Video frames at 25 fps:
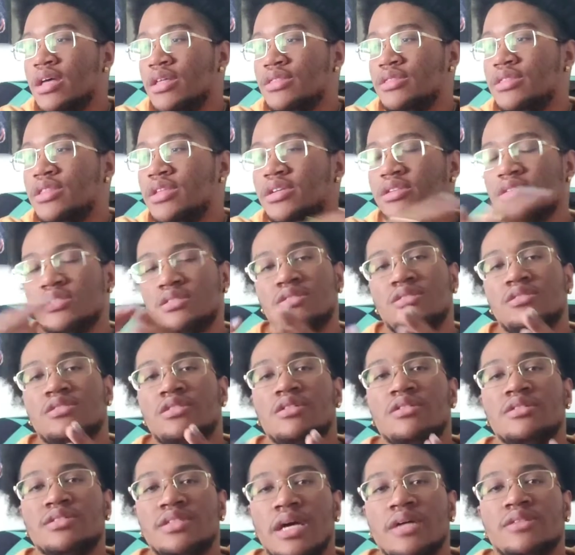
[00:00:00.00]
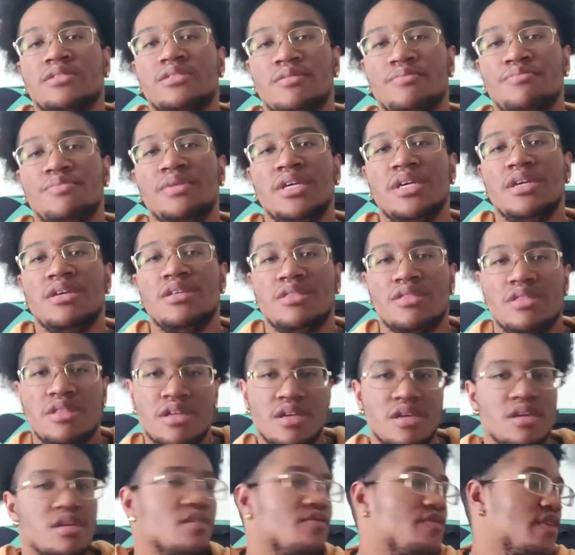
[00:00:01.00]
this turns out to be
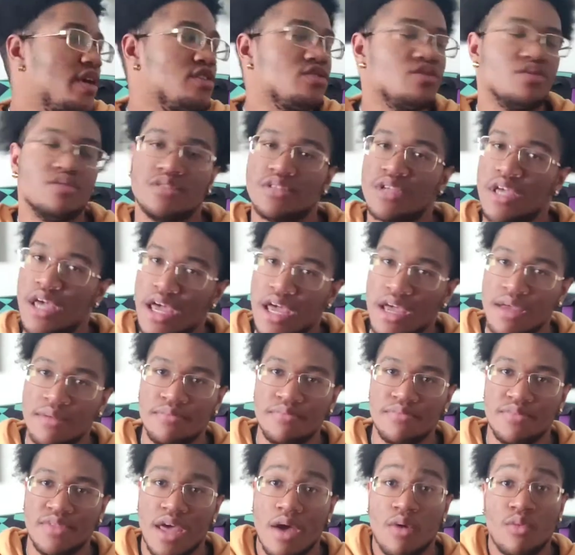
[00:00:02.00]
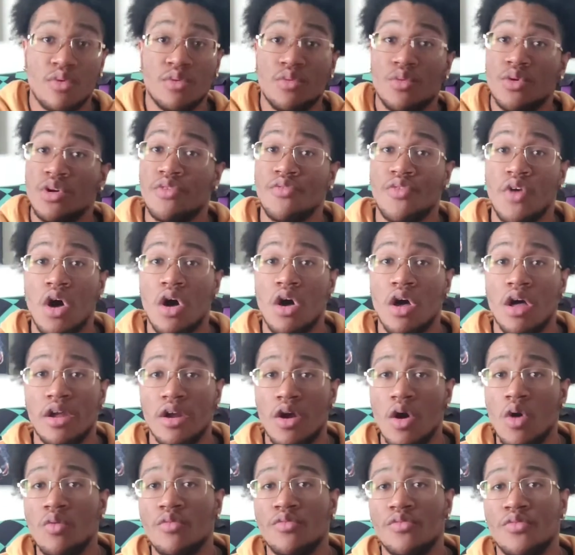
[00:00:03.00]
the Avengers game that we would have all had
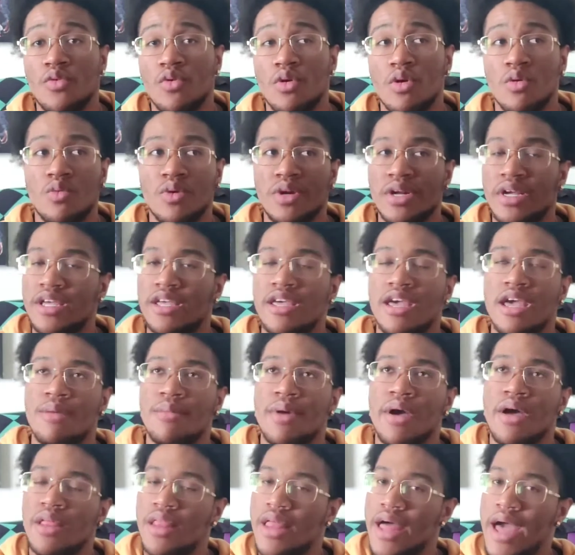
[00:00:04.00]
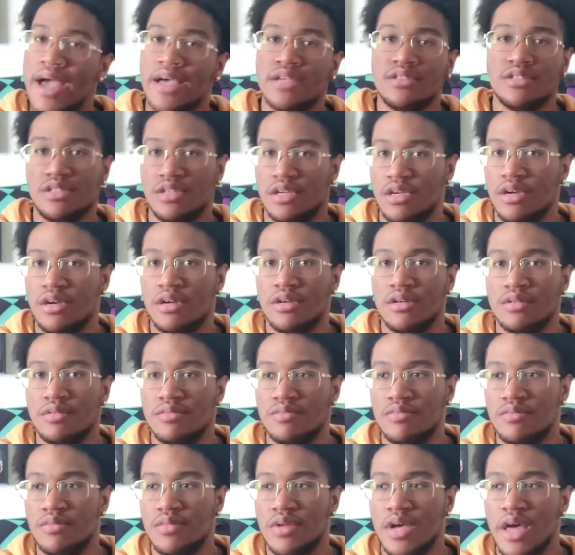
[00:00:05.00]
hoped for when it came out last year.
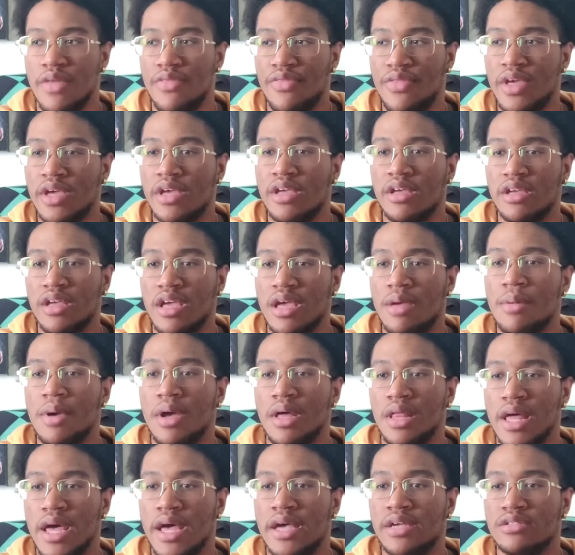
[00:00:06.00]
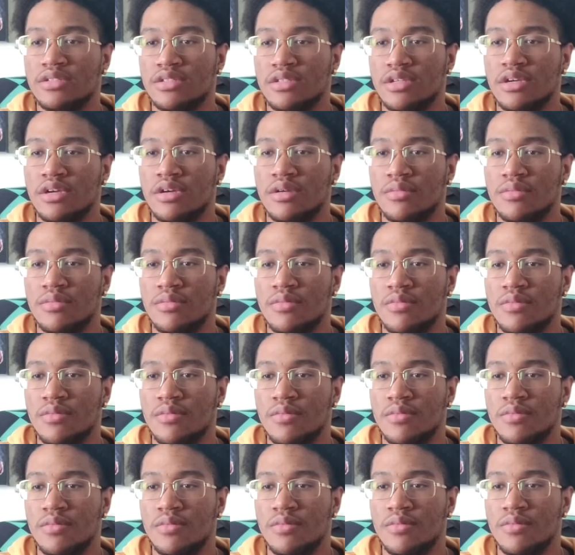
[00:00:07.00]
I think it came out last year.
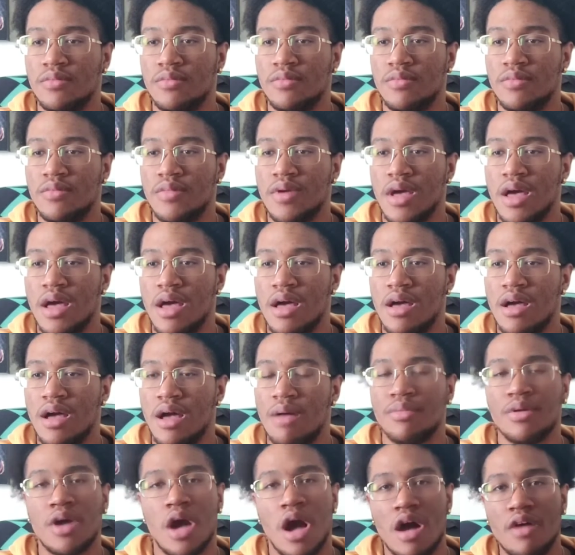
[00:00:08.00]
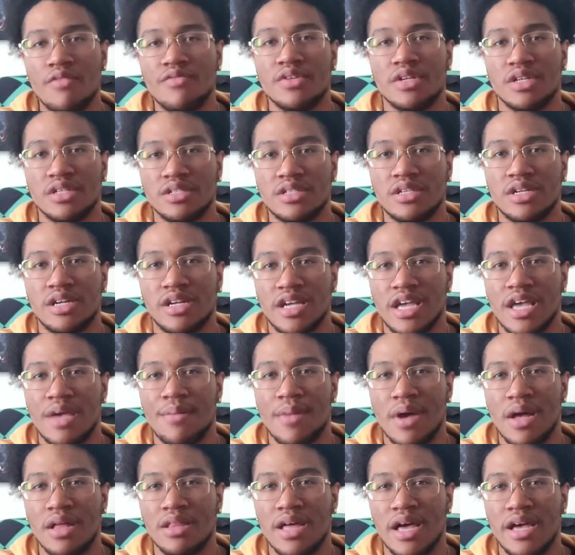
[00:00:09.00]
I'm confident that it came
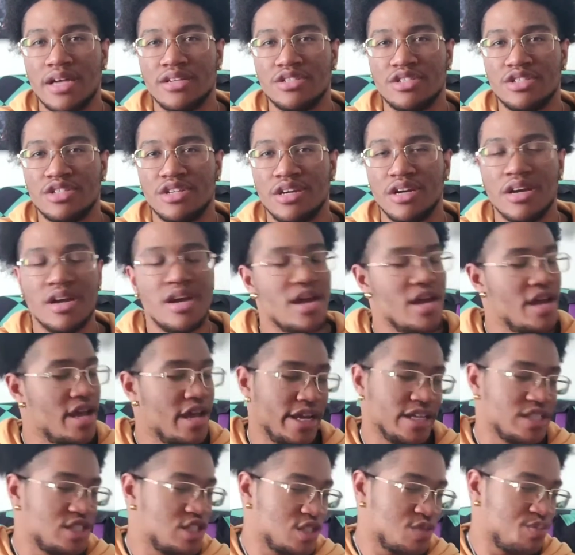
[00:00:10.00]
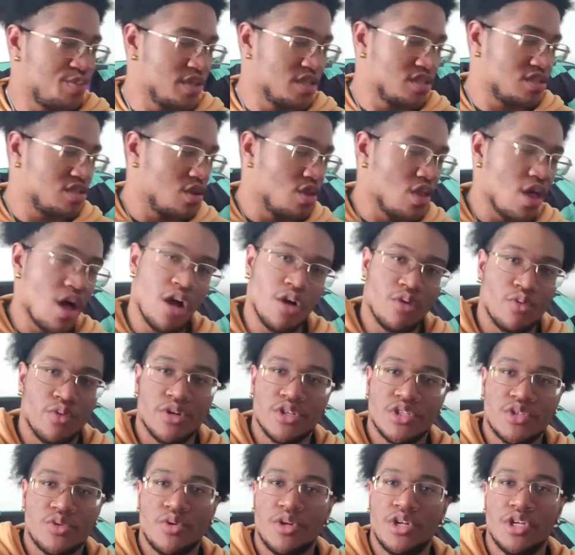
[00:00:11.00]
out last year. It's just been so long. We're
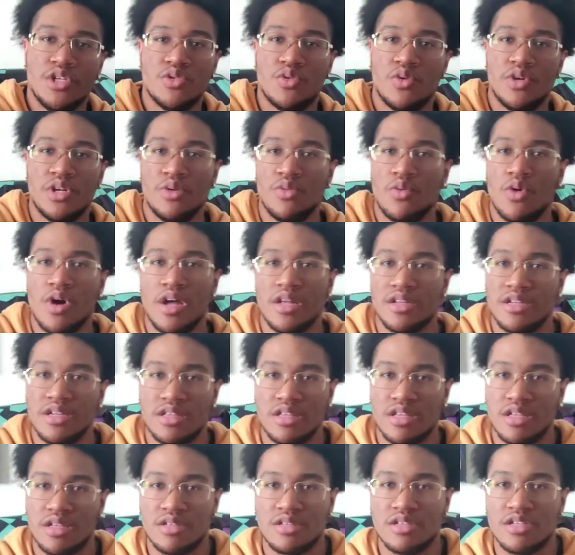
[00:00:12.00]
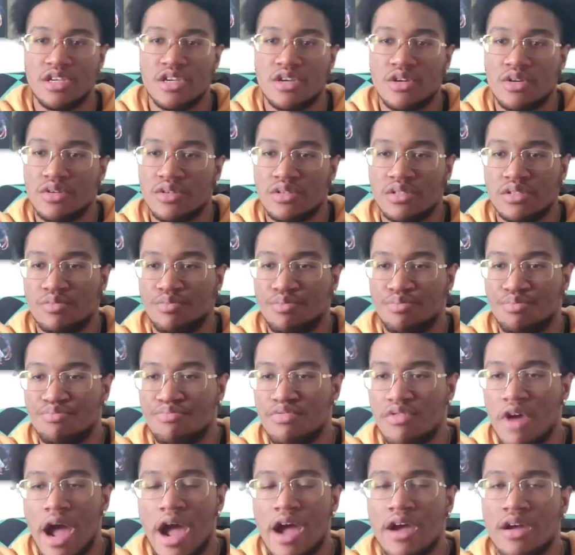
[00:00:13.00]
in 2021, and the years
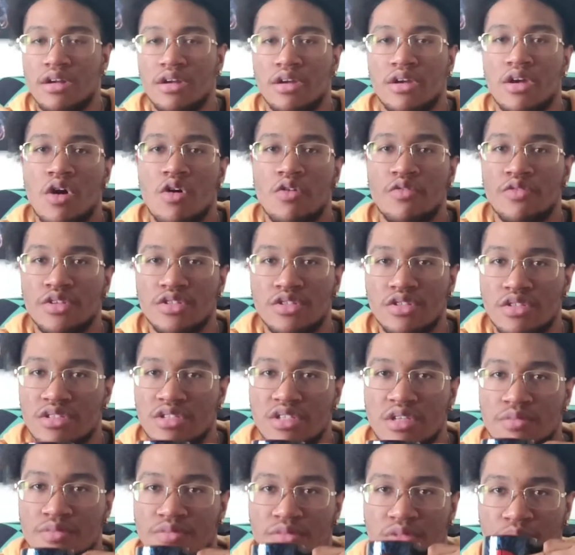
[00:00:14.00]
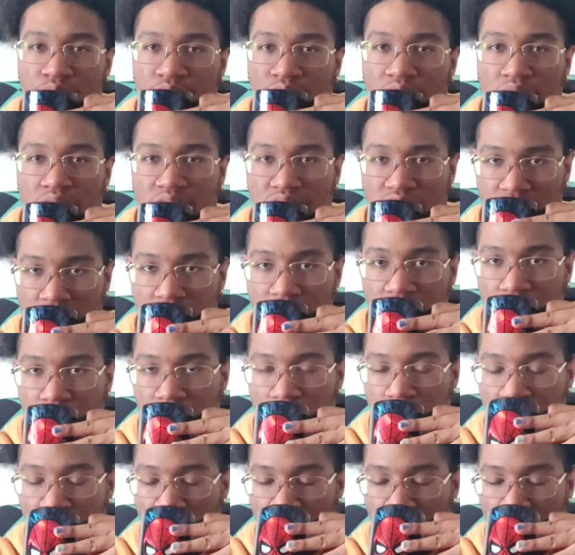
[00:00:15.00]
prior to COVID just seem to blend together.